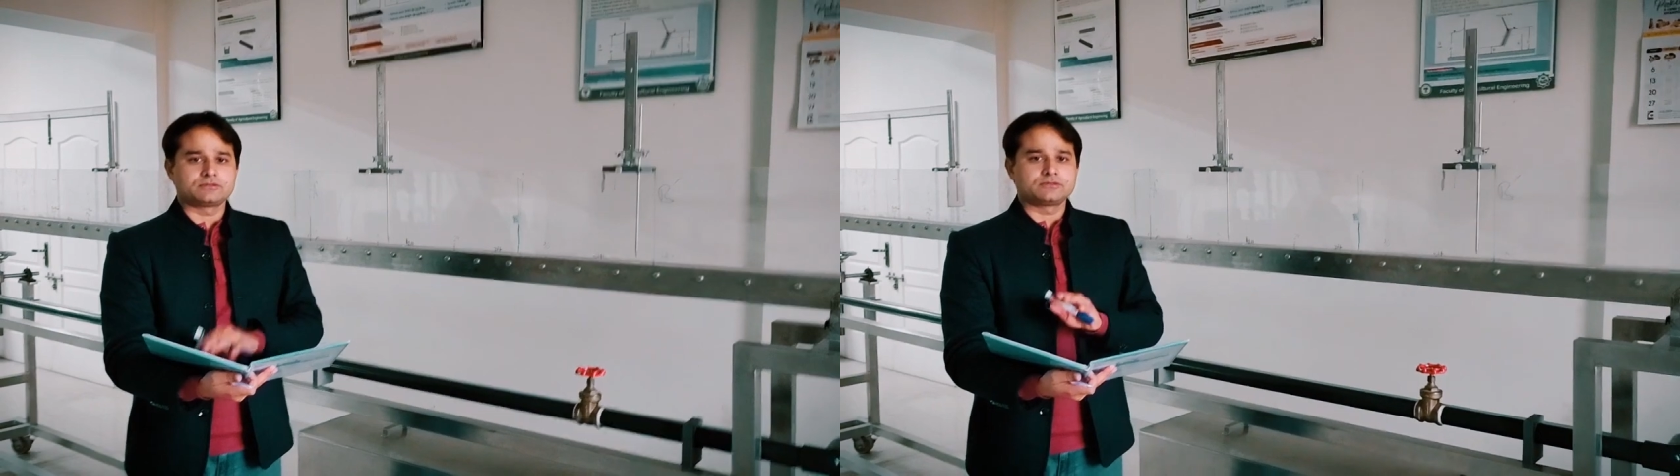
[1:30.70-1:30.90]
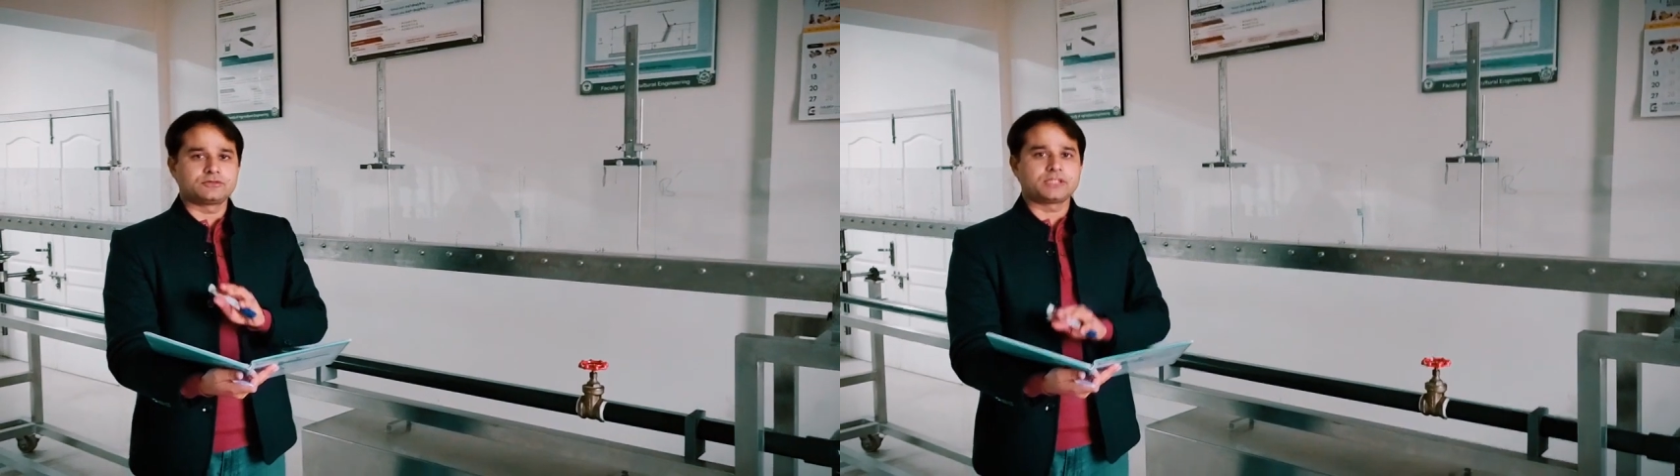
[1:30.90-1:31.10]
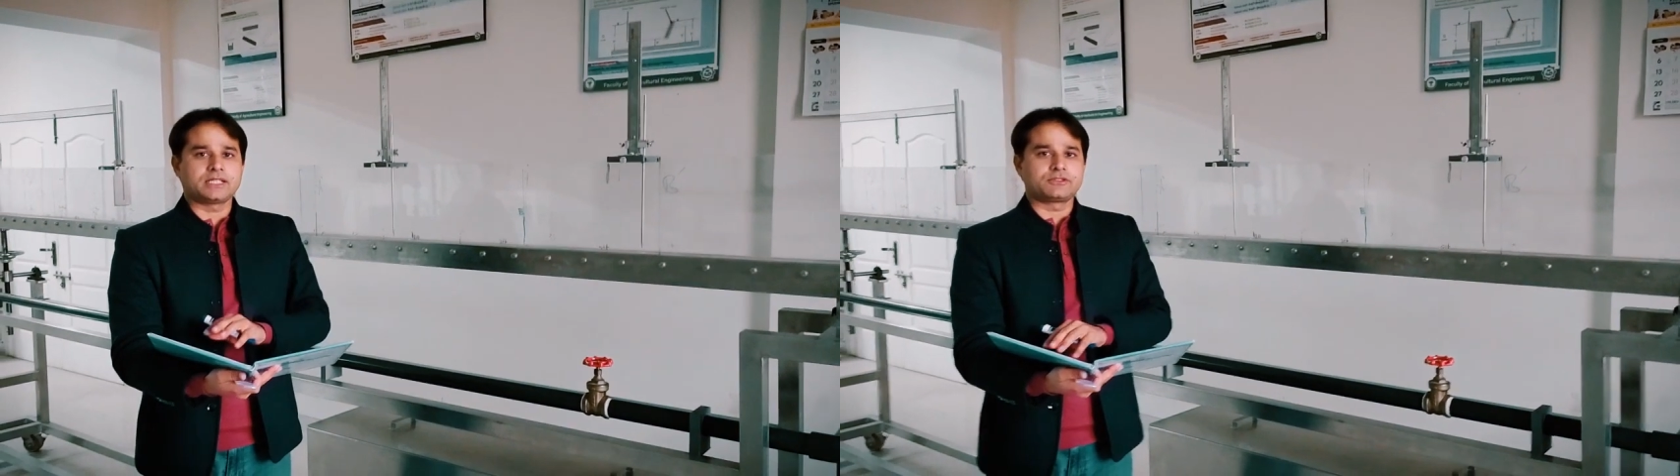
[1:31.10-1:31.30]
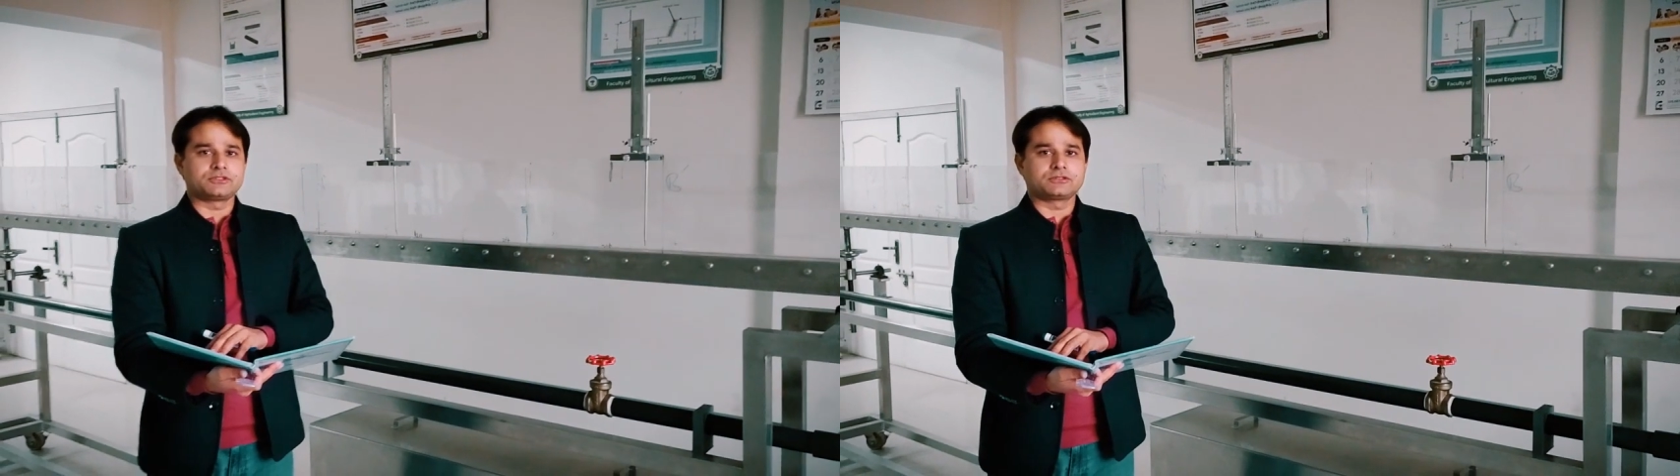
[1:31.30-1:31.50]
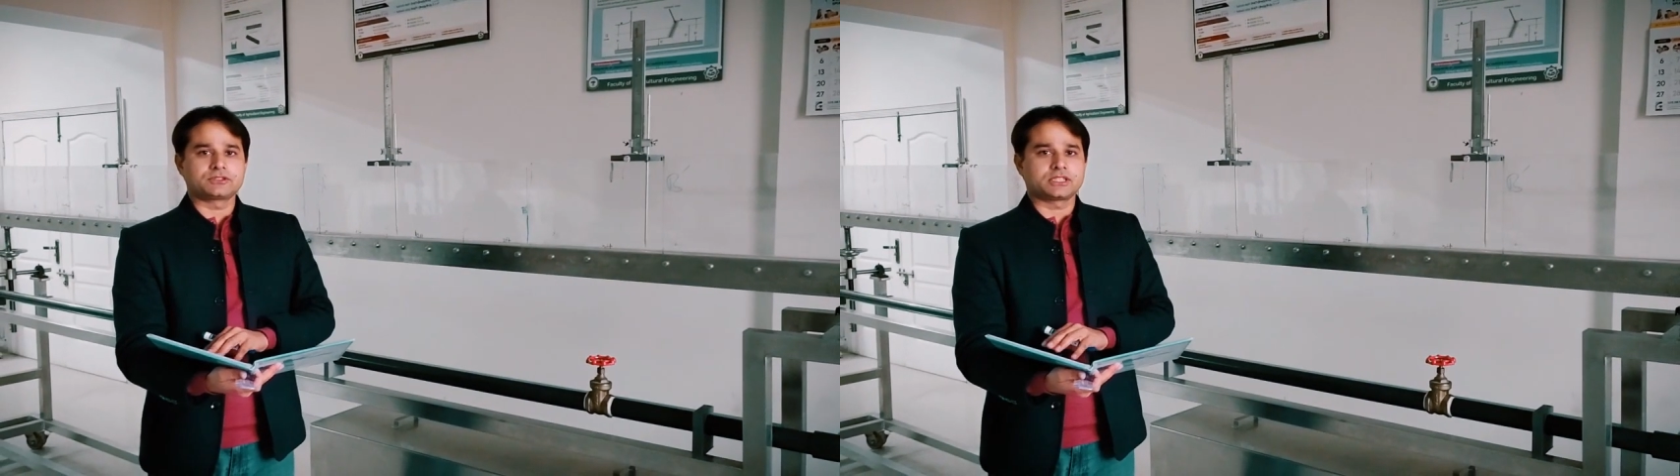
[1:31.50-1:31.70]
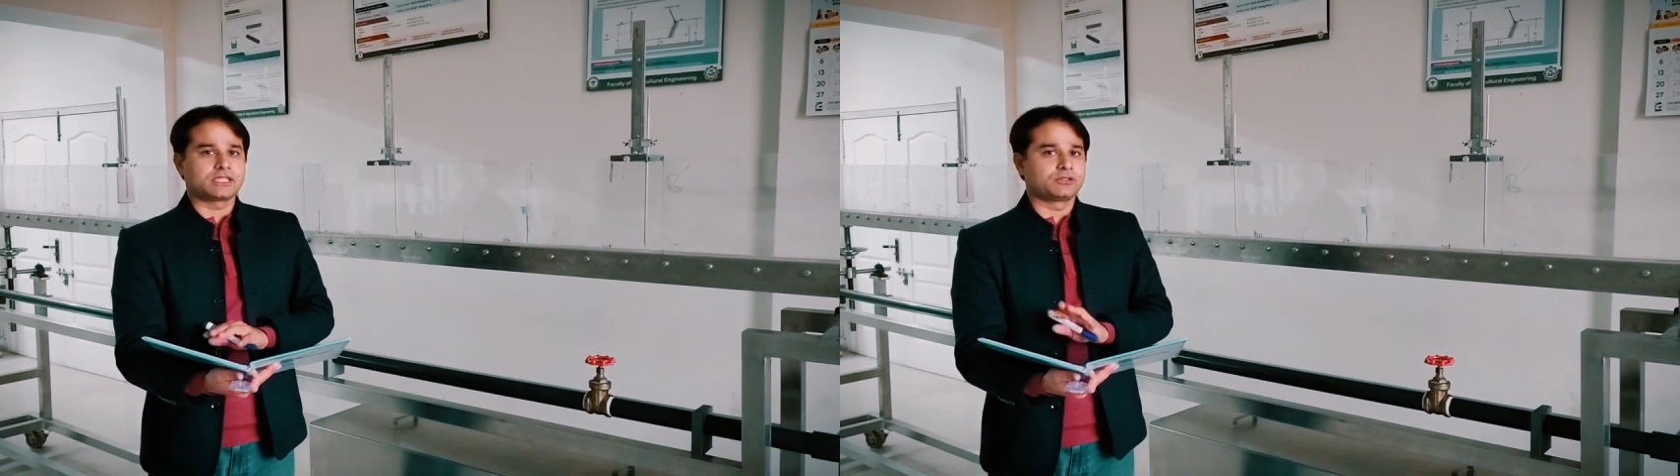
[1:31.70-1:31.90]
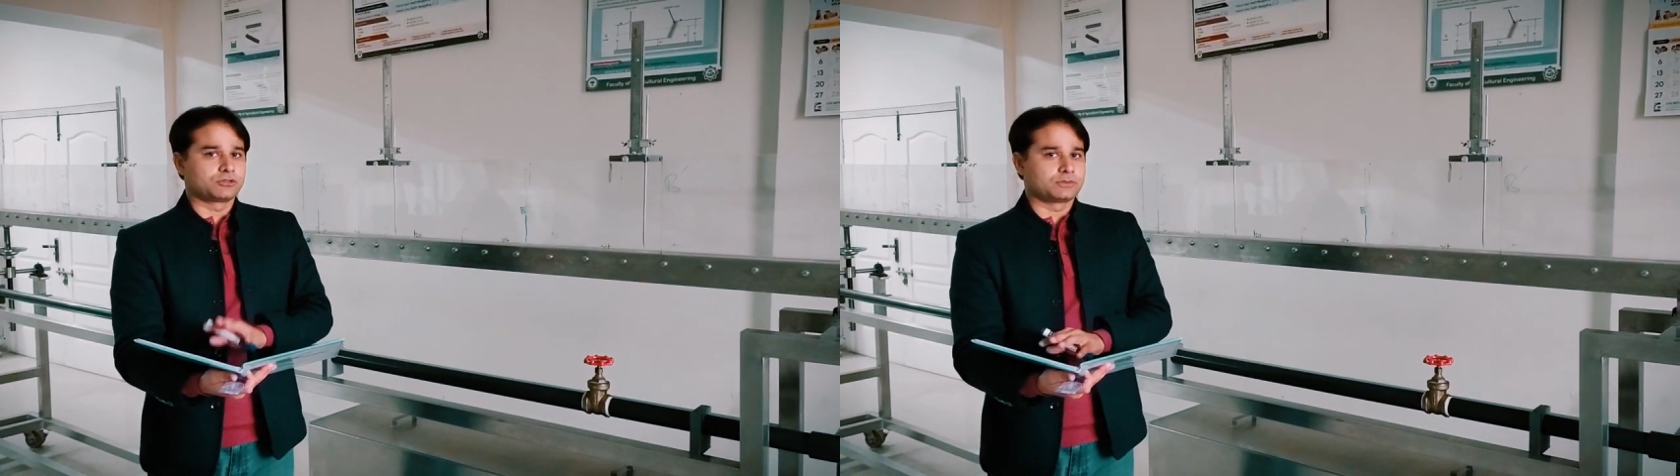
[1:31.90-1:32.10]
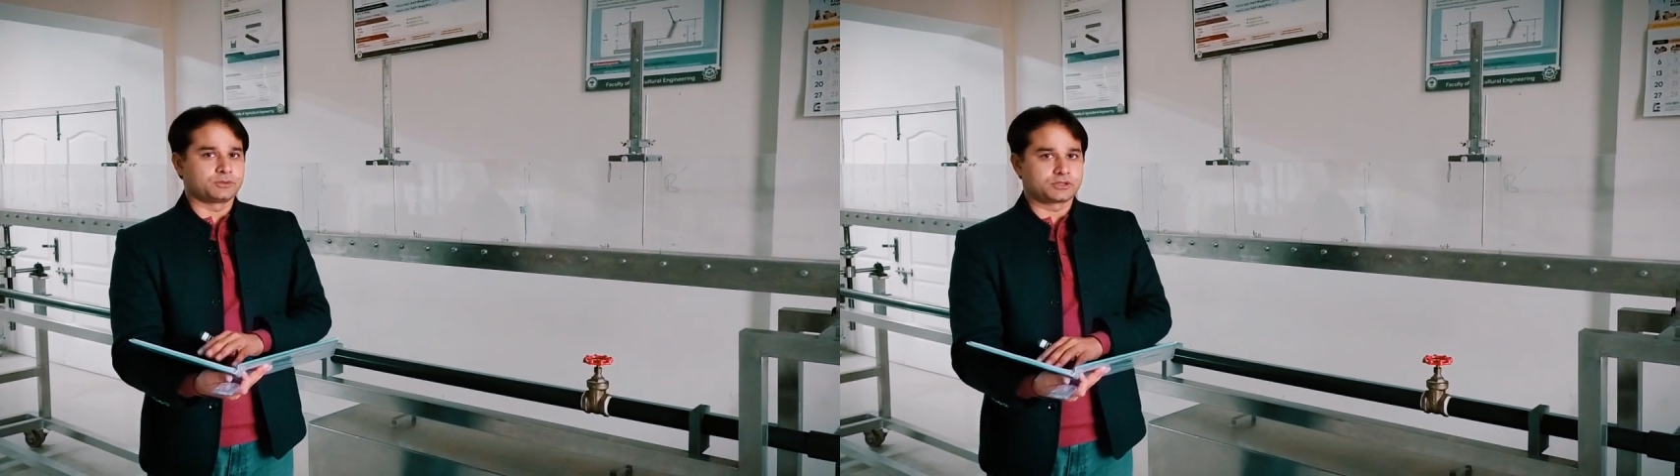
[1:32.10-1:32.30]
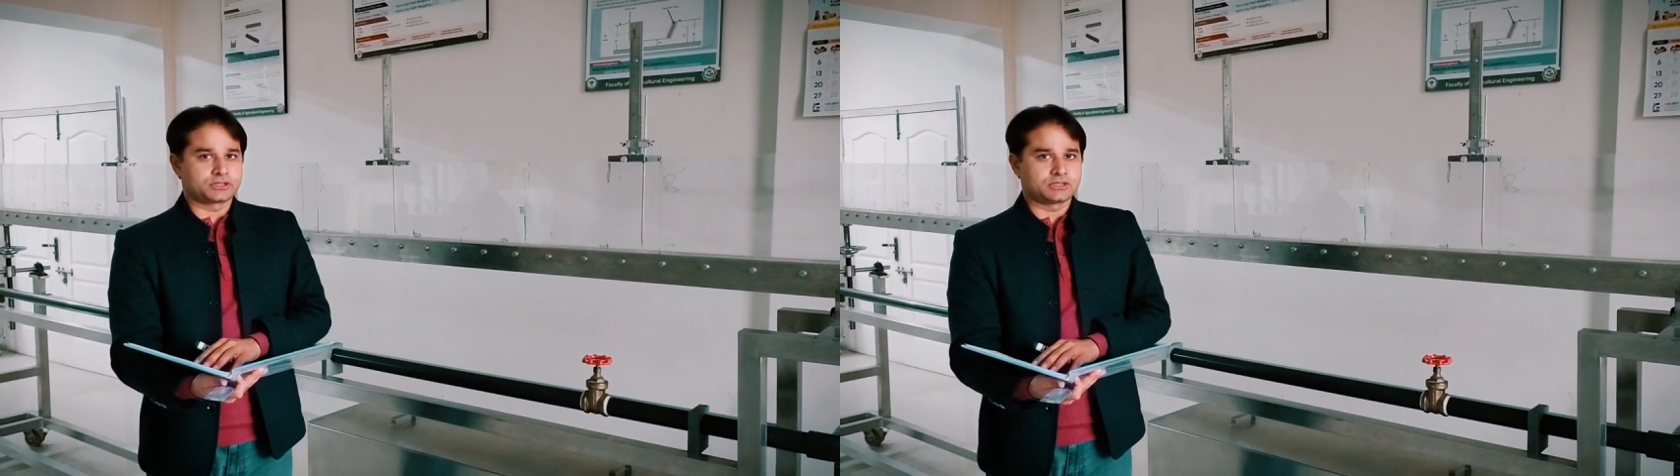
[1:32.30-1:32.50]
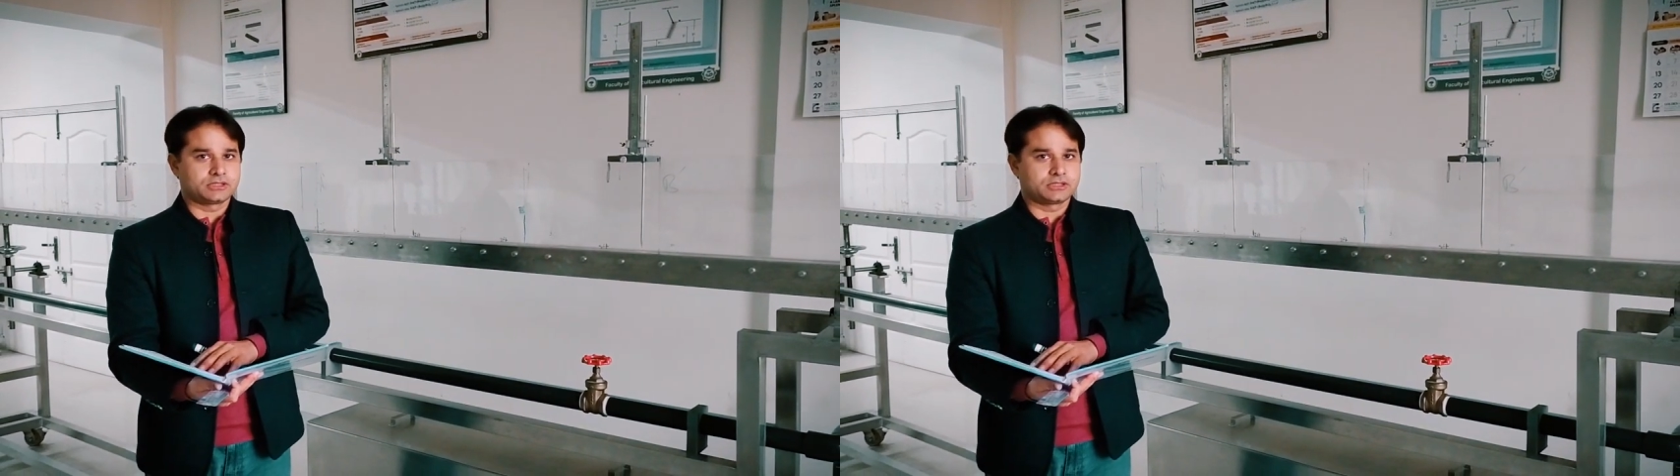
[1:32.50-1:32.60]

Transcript: to use a notebook.